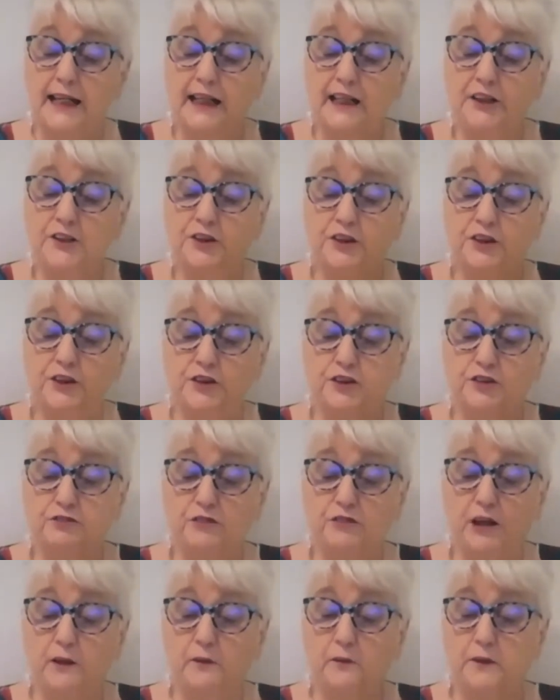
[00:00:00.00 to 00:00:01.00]
Each
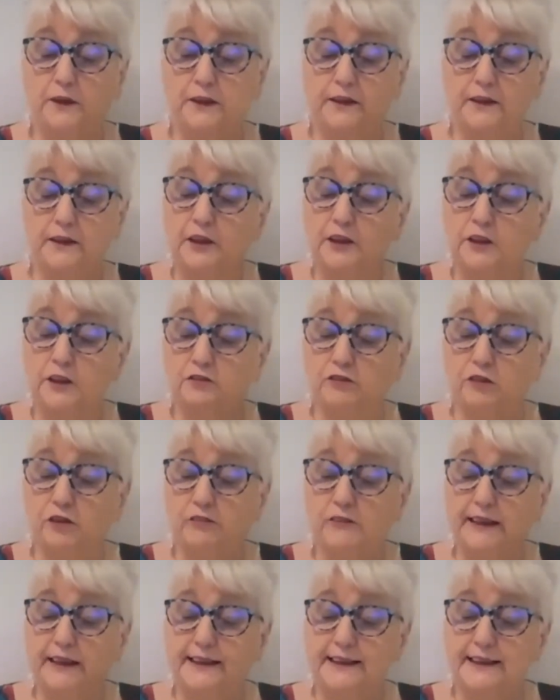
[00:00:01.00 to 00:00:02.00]
stroke
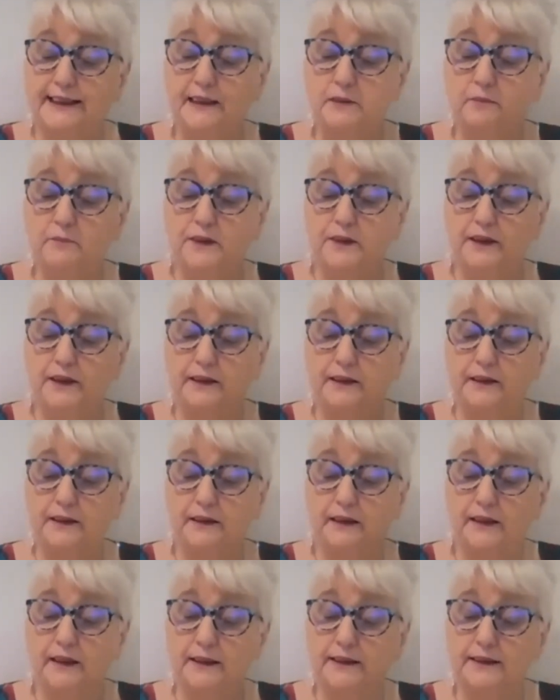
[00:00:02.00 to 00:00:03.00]
drawing deeper
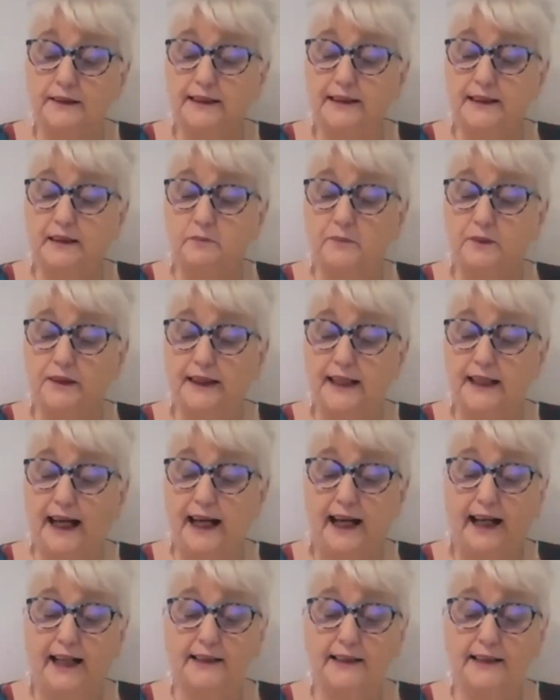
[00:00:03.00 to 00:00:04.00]
and deeper
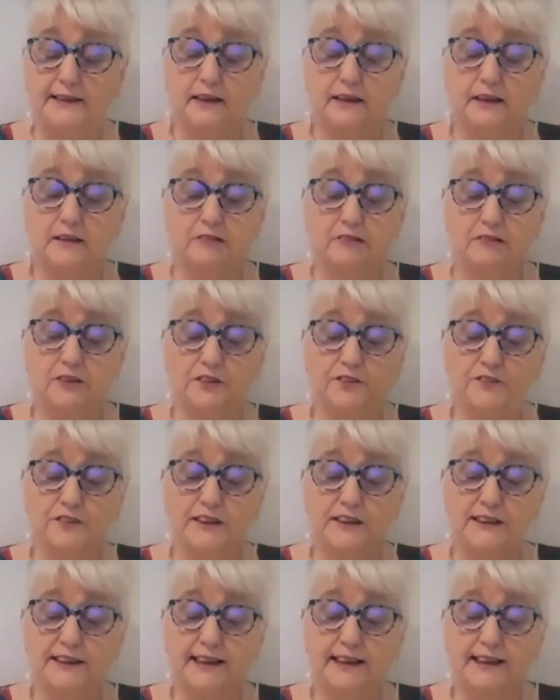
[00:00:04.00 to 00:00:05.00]
lines across
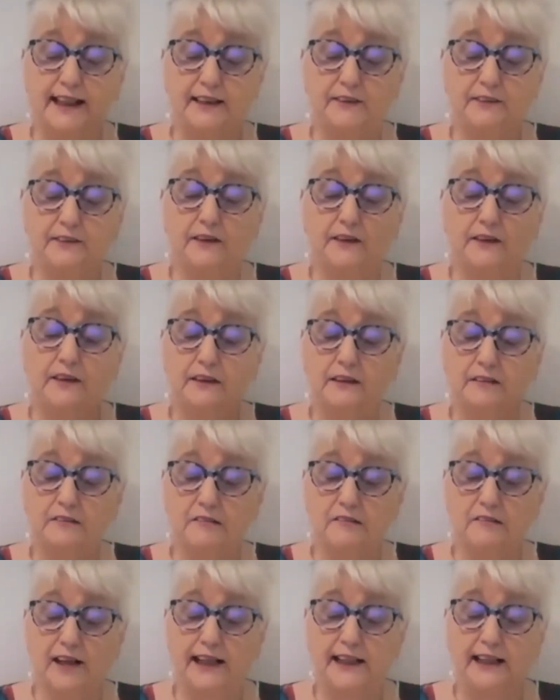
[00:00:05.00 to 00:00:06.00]
the stale
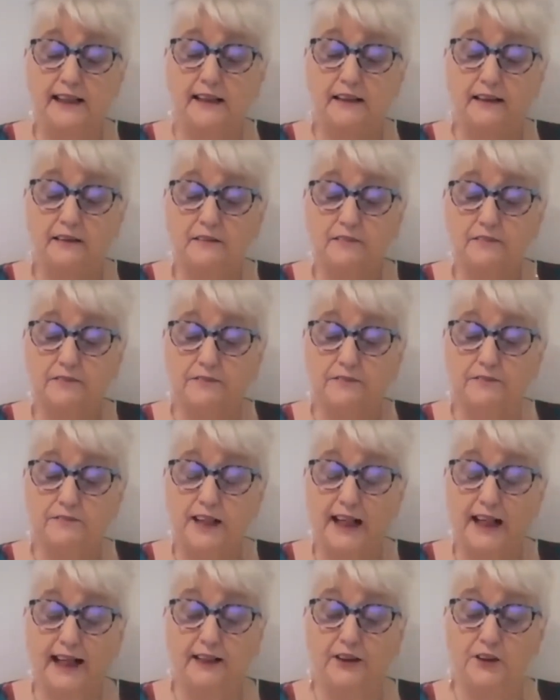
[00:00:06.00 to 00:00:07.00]
grey
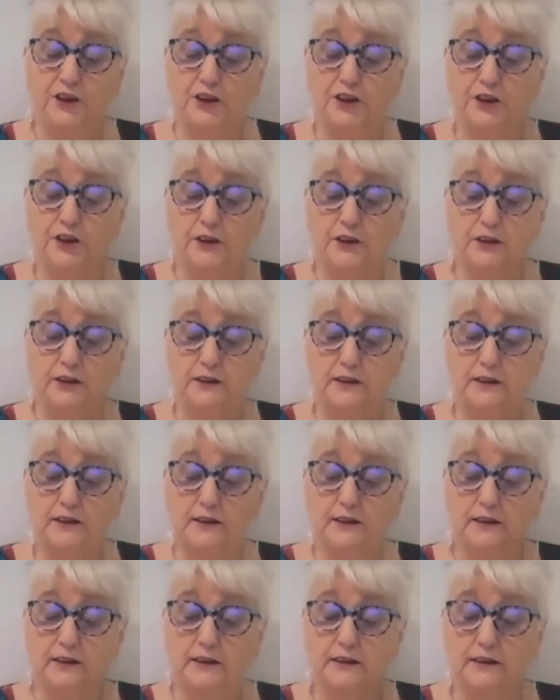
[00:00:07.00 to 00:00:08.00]
flesh.
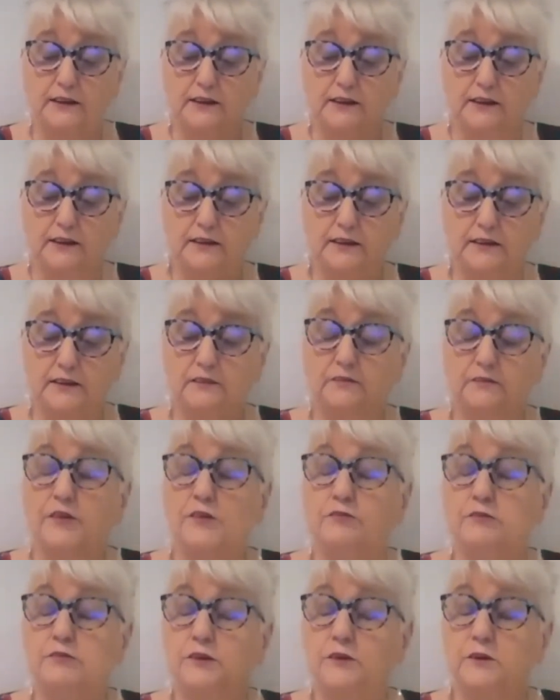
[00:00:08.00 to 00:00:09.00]

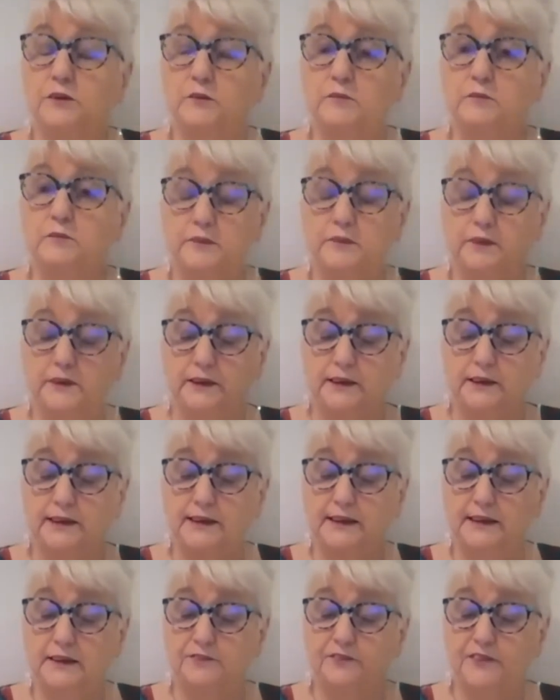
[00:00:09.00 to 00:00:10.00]
The room
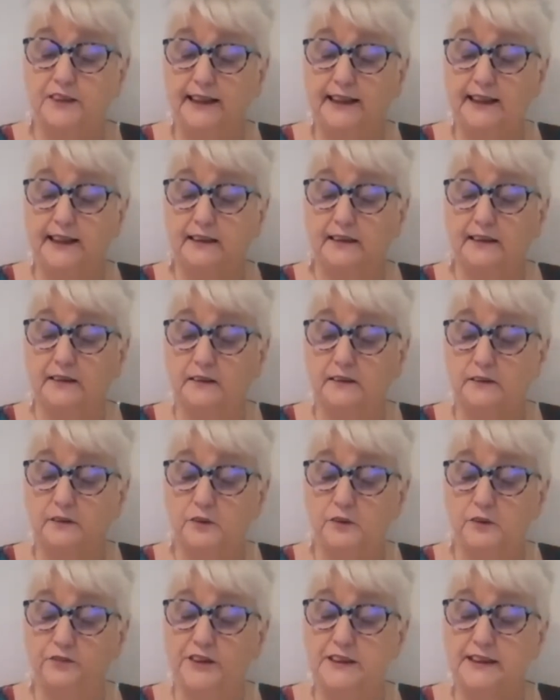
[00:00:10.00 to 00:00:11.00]
is filling
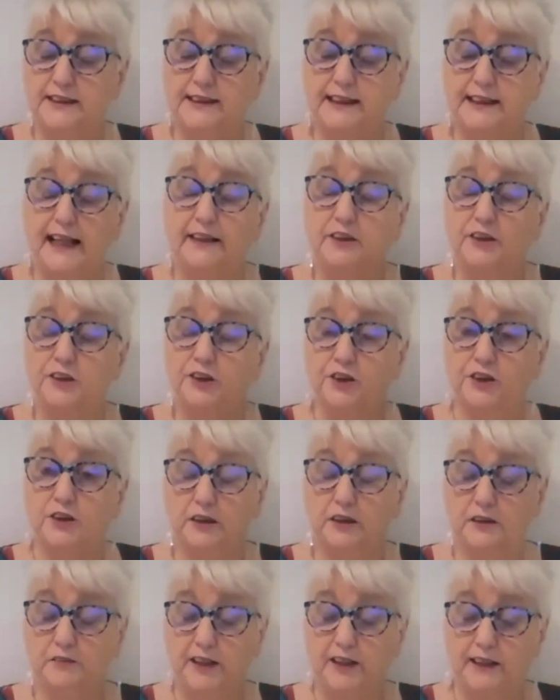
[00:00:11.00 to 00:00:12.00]
with the
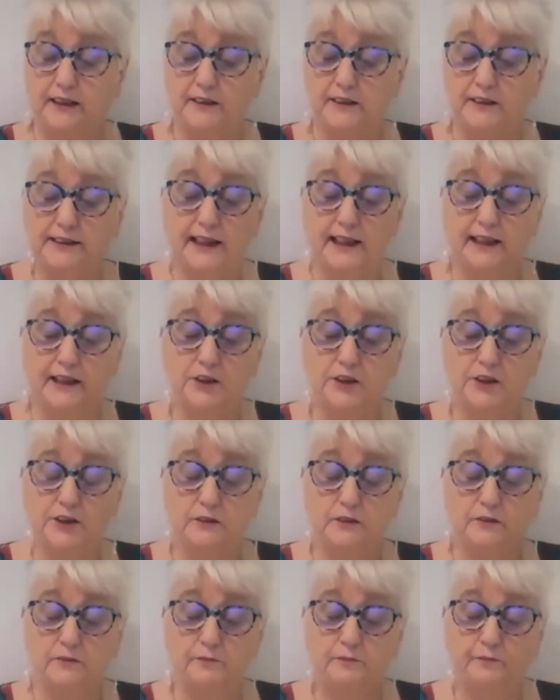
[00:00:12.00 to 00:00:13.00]
stench of
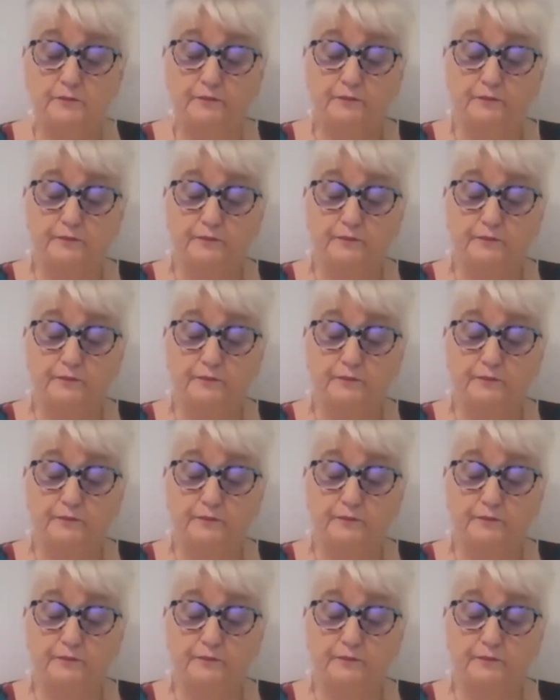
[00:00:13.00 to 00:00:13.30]
accusation.